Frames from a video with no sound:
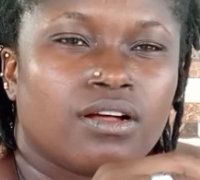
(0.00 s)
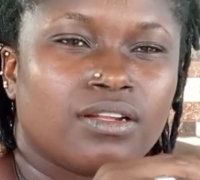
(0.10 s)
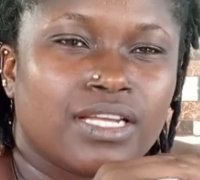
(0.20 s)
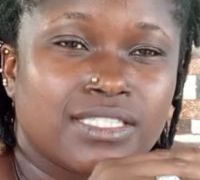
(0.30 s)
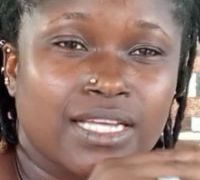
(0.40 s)

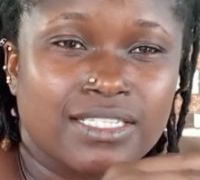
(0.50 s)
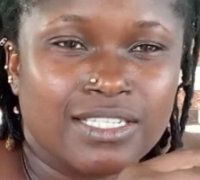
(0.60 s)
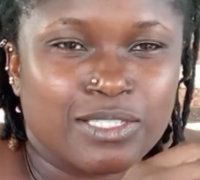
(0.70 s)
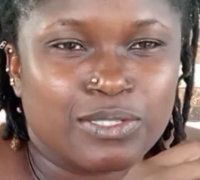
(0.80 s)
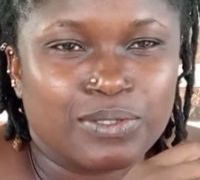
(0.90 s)
Let's get
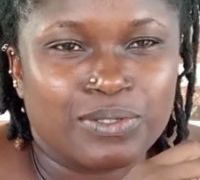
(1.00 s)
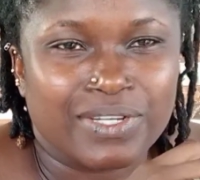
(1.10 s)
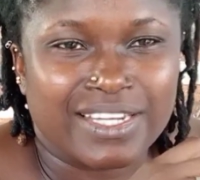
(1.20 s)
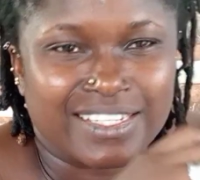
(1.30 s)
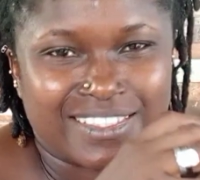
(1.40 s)
into
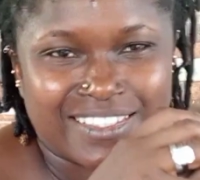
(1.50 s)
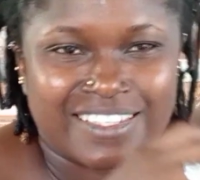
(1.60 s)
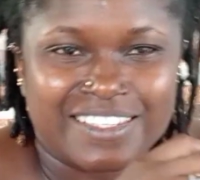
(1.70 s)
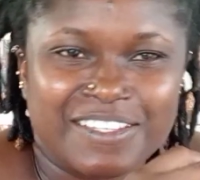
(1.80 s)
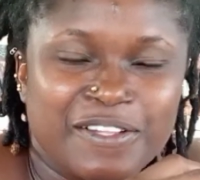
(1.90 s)
it.
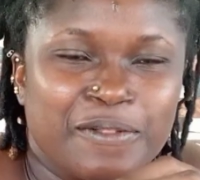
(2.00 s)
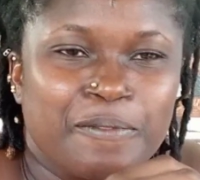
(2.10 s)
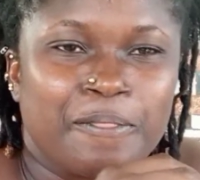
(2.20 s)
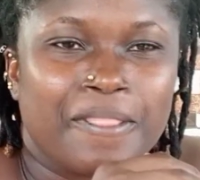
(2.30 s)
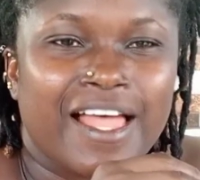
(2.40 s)

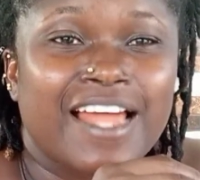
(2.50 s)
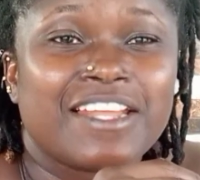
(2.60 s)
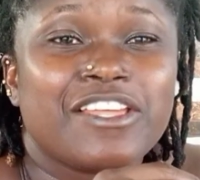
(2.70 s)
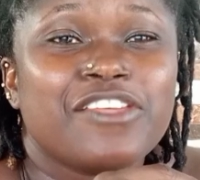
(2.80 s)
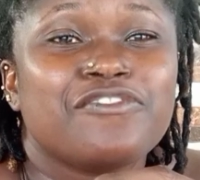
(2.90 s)
And
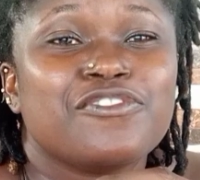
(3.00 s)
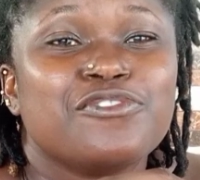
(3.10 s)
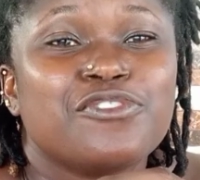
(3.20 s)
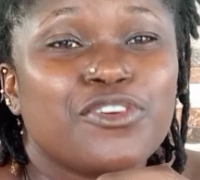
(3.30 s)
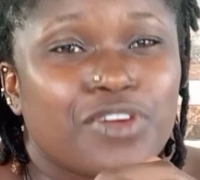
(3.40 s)
if you
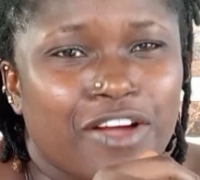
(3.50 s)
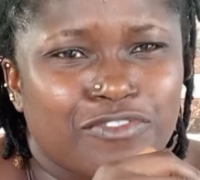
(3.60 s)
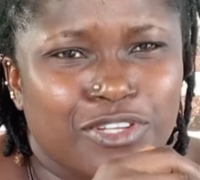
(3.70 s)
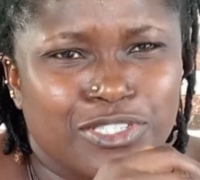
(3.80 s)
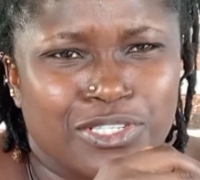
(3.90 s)
know you have
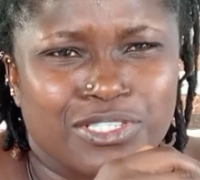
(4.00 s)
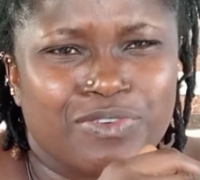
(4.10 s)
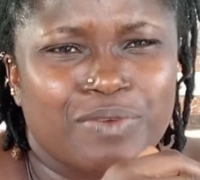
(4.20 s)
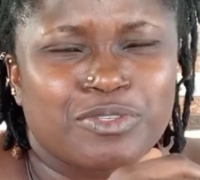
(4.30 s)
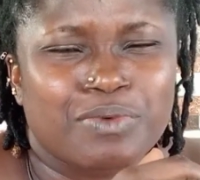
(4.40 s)
not
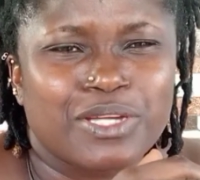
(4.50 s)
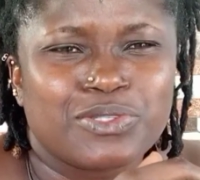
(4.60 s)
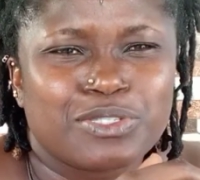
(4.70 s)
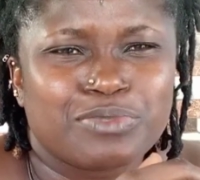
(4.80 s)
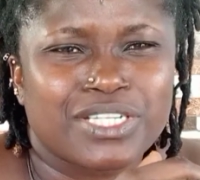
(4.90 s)
subscribed to my
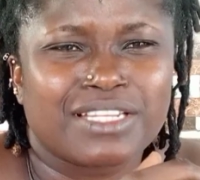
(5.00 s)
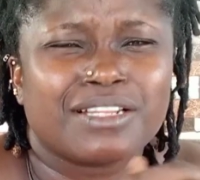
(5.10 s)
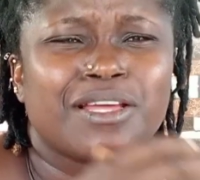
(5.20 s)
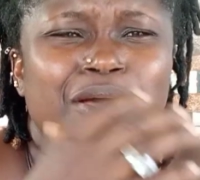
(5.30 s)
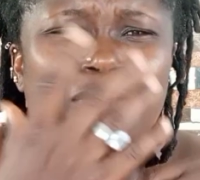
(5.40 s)
YouTube channel,
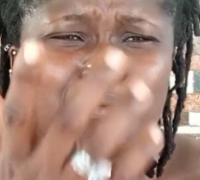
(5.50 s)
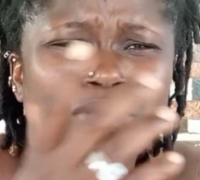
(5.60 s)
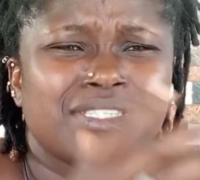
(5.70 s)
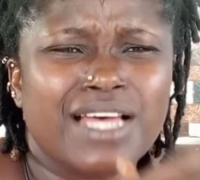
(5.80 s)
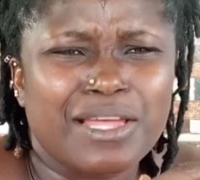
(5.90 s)

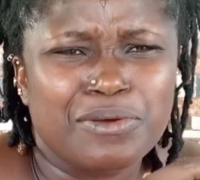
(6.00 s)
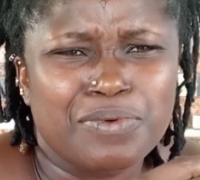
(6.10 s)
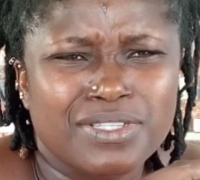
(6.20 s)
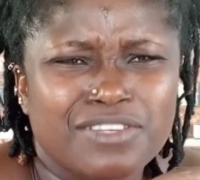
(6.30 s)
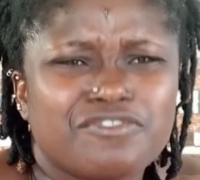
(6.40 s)
what are you
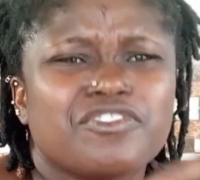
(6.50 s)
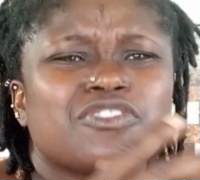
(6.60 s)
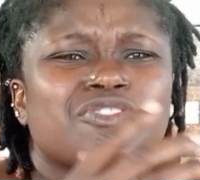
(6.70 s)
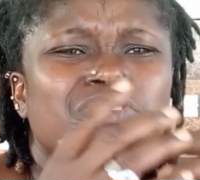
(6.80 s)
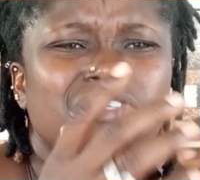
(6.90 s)
waiting for?
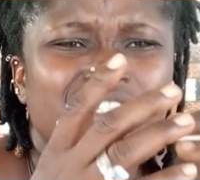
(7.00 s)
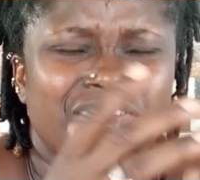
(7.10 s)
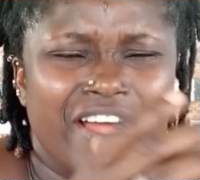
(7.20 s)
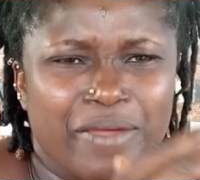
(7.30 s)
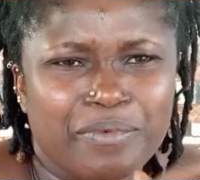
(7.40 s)

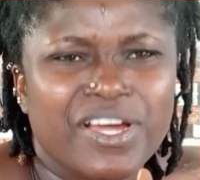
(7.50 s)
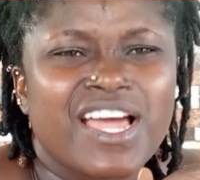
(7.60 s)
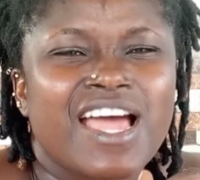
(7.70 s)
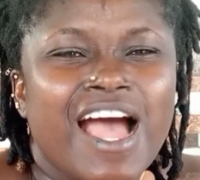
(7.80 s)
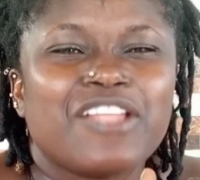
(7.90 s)
Subscribe,
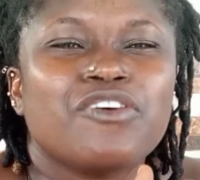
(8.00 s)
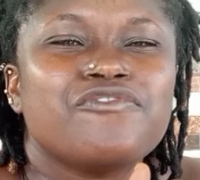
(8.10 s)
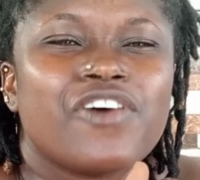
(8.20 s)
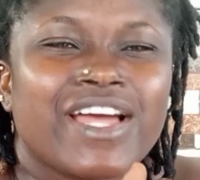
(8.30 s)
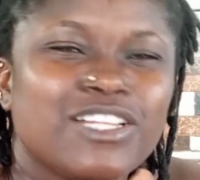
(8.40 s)
and don't
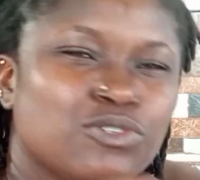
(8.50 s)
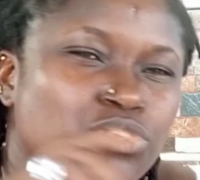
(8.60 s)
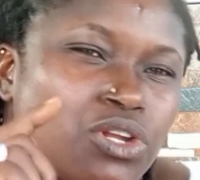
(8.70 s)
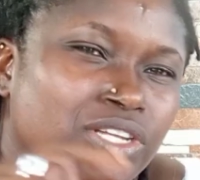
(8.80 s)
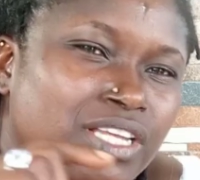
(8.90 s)
forget to
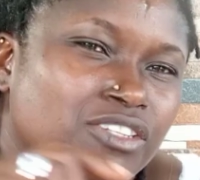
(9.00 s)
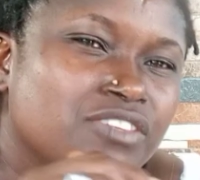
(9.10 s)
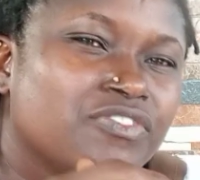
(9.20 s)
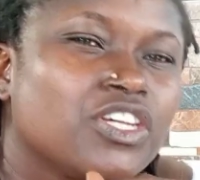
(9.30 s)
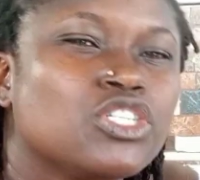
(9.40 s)
turn on the
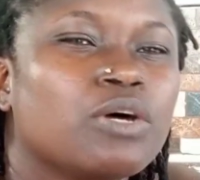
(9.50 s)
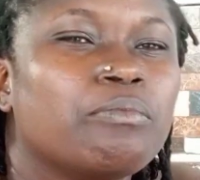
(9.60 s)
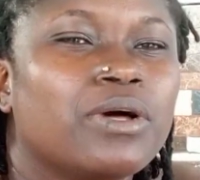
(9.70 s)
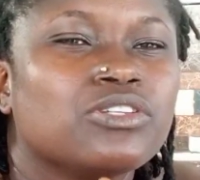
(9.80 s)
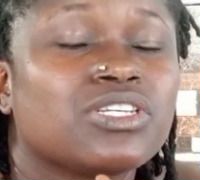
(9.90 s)
notification
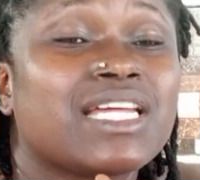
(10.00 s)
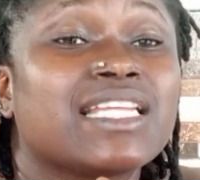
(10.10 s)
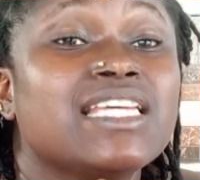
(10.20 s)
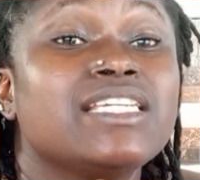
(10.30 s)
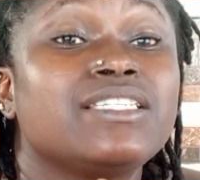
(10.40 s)
bell so
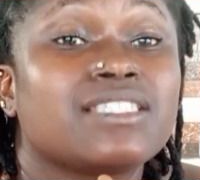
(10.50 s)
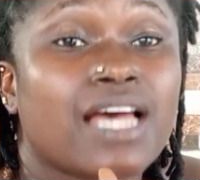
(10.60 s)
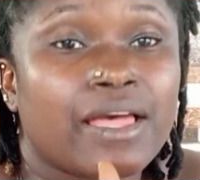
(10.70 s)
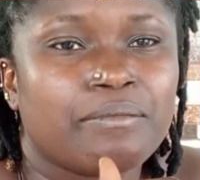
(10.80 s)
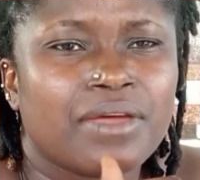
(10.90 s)
that each
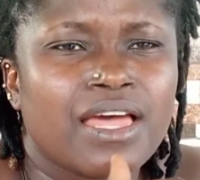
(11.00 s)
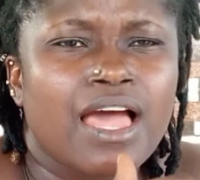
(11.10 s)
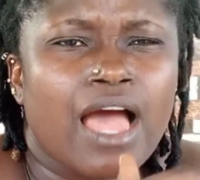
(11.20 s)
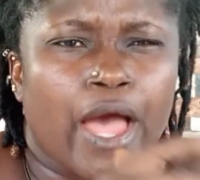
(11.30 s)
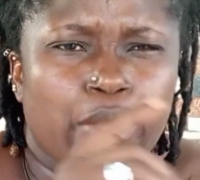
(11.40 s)
time
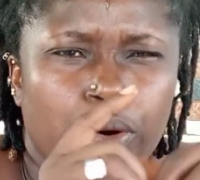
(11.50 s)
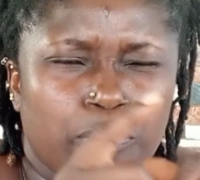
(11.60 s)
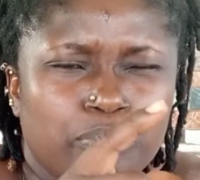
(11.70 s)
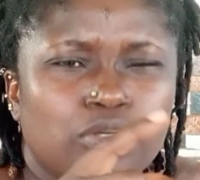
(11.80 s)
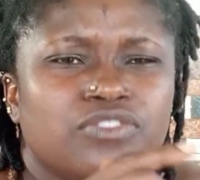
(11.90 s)
I
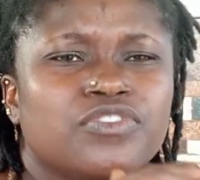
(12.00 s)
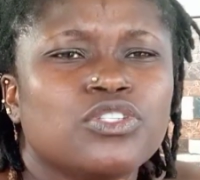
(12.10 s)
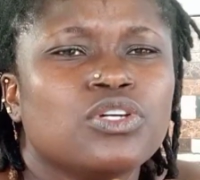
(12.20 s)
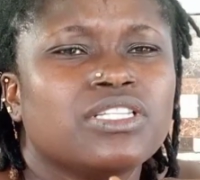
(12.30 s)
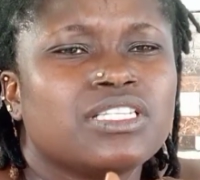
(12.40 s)
upload
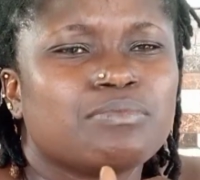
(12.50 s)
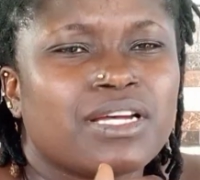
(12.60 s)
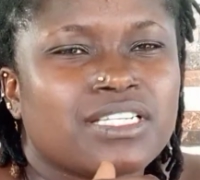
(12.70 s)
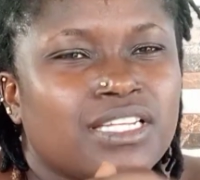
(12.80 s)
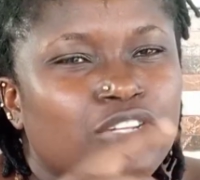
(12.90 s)
video in this my
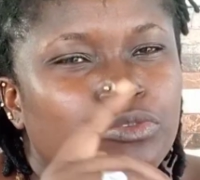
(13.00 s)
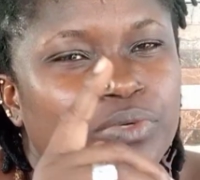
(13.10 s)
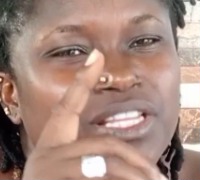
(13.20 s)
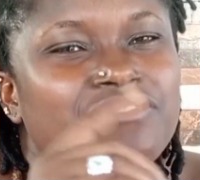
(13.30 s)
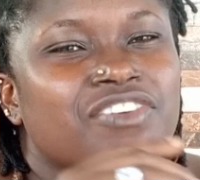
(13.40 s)
channel, you'll
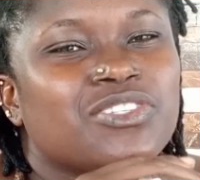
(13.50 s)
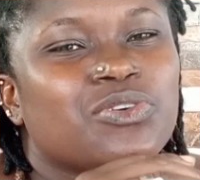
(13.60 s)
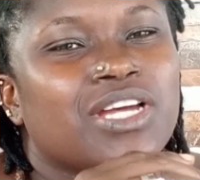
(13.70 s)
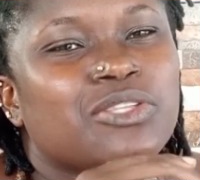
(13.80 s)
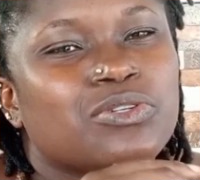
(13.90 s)
be the first to
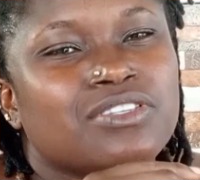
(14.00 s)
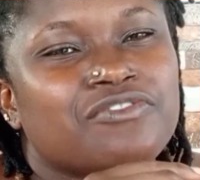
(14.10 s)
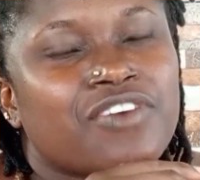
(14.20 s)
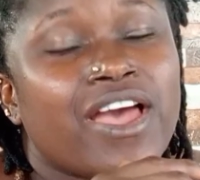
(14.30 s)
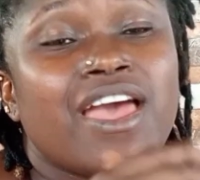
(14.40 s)
get
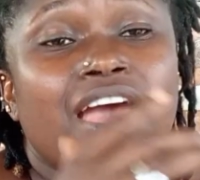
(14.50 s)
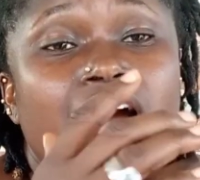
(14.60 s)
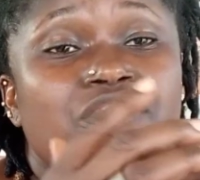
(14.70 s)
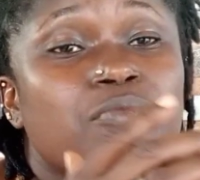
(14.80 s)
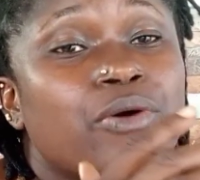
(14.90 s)
notified.
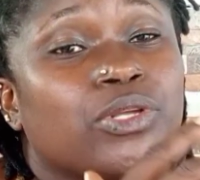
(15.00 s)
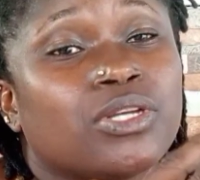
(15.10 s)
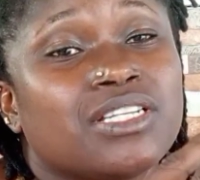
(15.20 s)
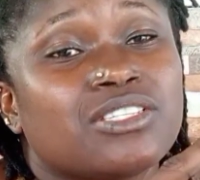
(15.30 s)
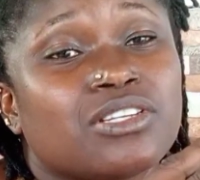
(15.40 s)
And for my
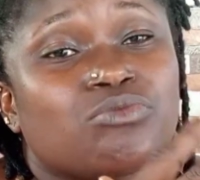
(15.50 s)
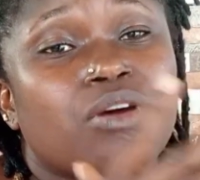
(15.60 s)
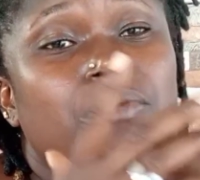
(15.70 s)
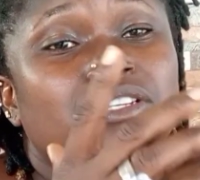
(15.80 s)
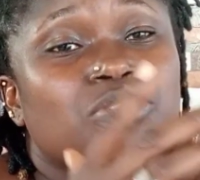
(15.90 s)
returning
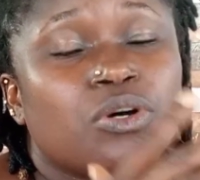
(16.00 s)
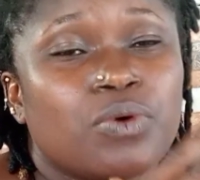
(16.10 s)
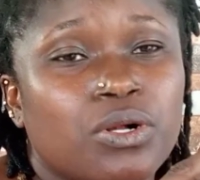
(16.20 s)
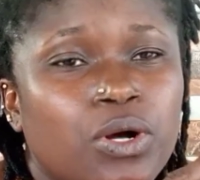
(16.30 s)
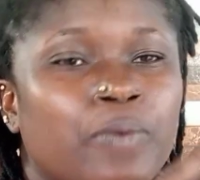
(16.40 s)
subscribers, you're
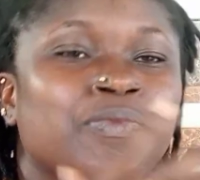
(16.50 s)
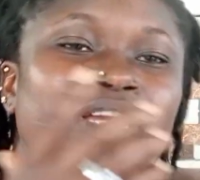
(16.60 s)
welcome.